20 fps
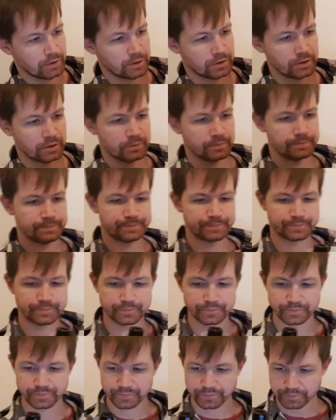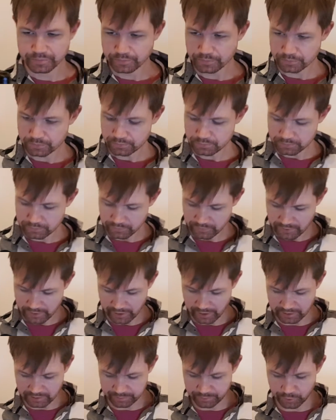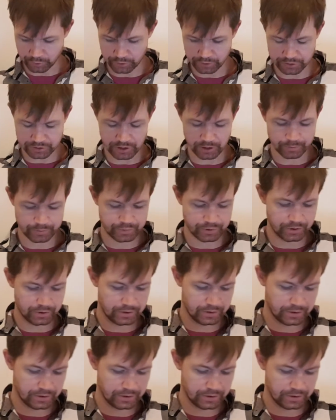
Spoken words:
And pour it up